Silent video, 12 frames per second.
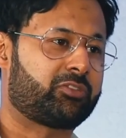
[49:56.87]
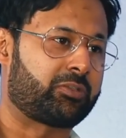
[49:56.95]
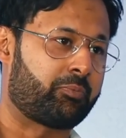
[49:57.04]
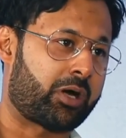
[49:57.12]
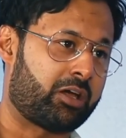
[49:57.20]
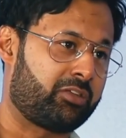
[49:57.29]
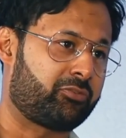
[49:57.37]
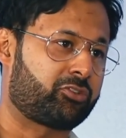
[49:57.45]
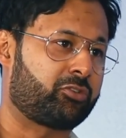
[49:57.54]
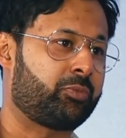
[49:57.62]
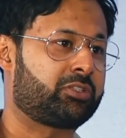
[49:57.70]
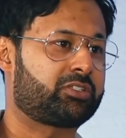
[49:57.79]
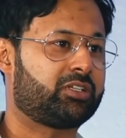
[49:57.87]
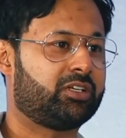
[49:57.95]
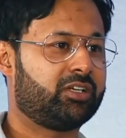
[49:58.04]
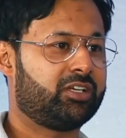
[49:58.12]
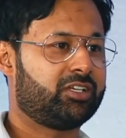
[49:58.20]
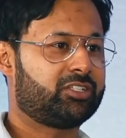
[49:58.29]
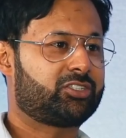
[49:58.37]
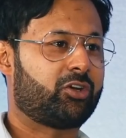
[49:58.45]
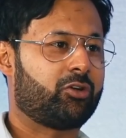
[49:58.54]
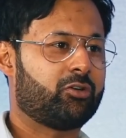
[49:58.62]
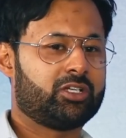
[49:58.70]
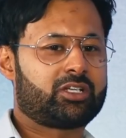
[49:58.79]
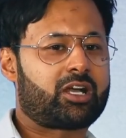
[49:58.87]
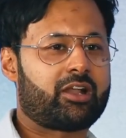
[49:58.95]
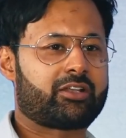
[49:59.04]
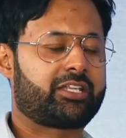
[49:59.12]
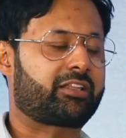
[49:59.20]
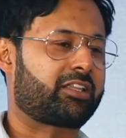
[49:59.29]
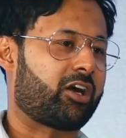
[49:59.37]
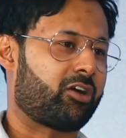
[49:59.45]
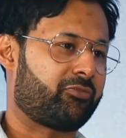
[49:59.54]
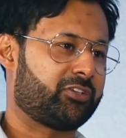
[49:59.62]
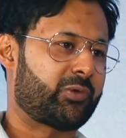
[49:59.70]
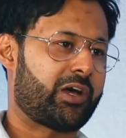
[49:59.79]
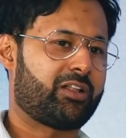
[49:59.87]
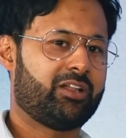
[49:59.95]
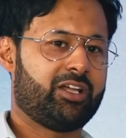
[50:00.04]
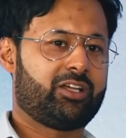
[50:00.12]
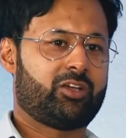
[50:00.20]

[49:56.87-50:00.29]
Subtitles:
I was in Bali for 2 months. Mm-hmm. So kind of ticked that off as well.